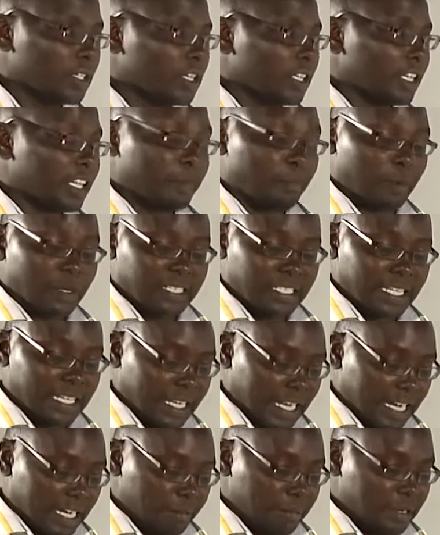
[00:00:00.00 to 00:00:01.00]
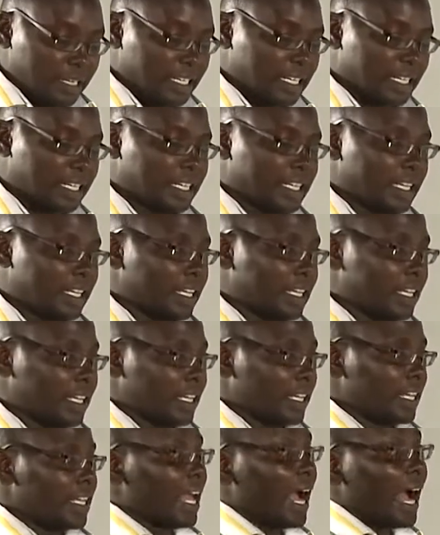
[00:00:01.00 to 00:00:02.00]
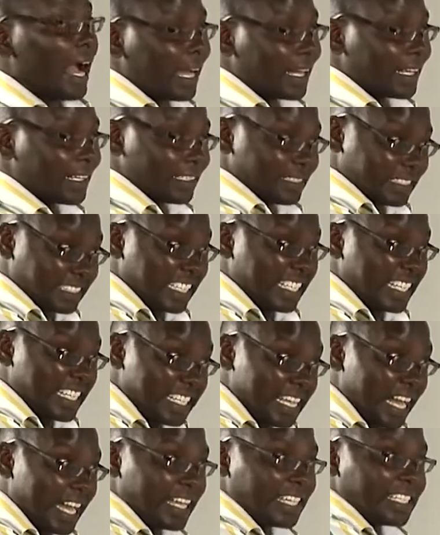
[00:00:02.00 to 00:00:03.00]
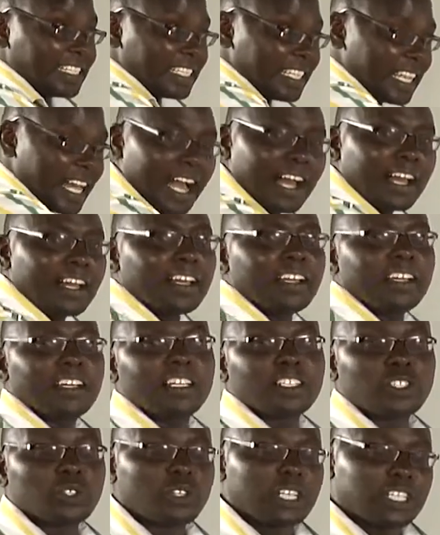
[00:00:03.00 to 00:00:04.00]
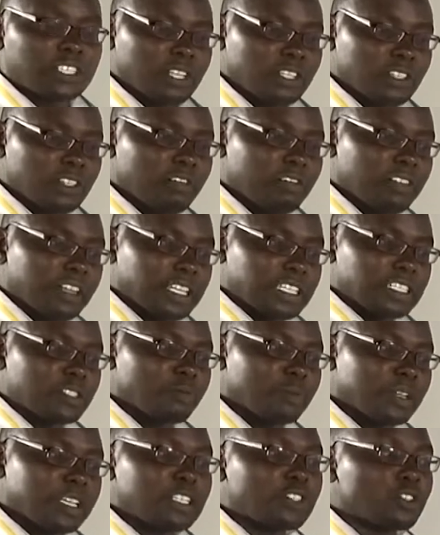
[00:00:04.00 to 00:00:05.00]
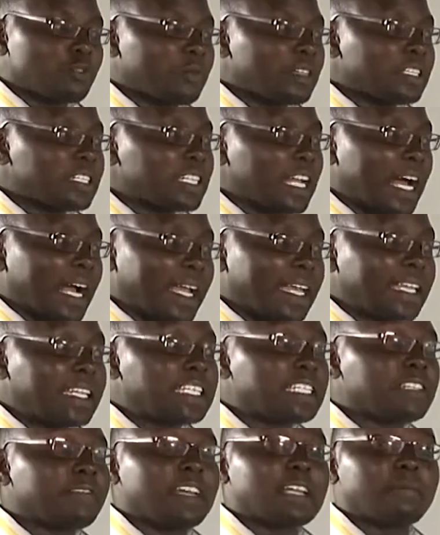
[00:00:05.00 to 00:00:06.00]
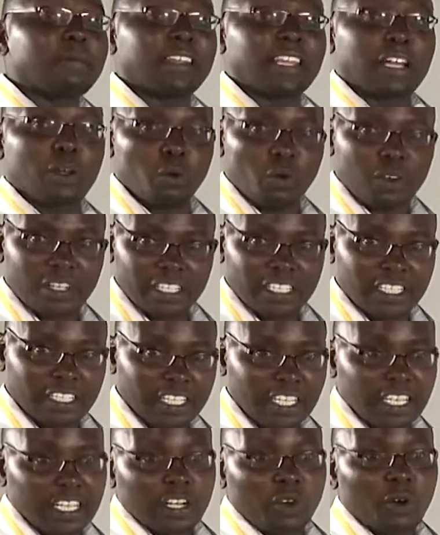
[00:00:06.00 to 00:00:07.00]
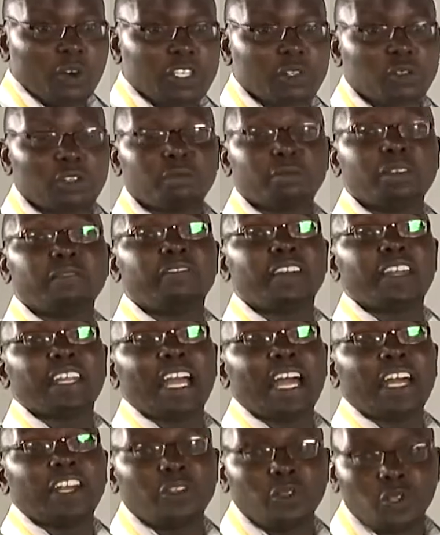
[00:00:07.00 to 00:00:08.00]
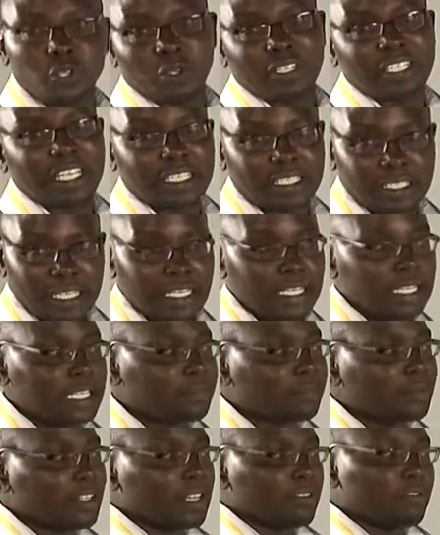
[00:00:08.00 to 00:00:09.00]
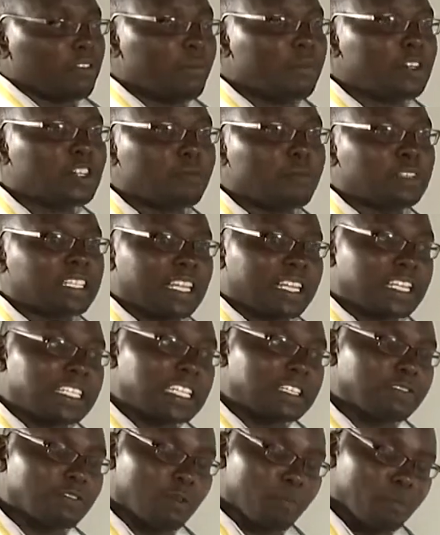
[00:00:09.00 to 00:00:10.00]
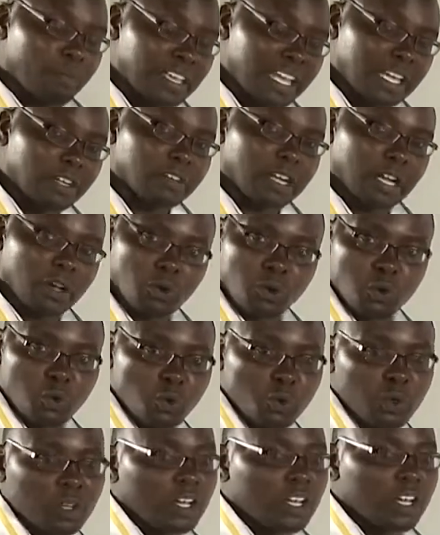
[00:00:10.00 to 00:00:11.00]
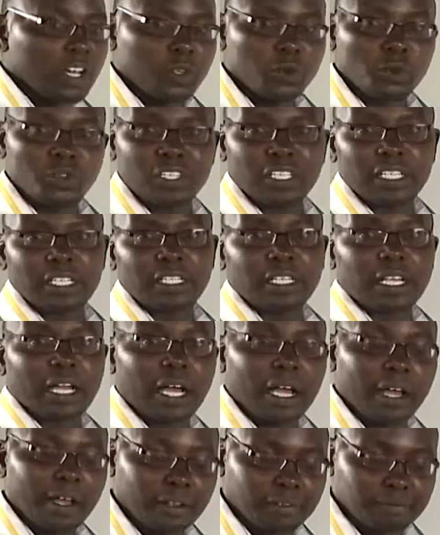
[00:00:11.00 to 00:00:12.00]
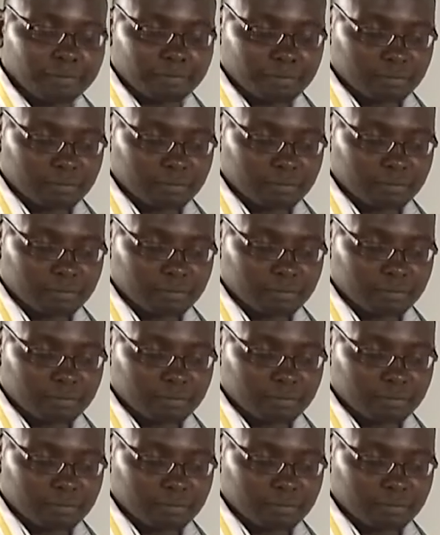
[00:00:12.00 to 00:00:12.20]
The point A can be here, literally here and there. So the choice of the instrument again is defined by the quantity, because it would be very unusual, as I said, for me to measure the distance from here to Nakuru using a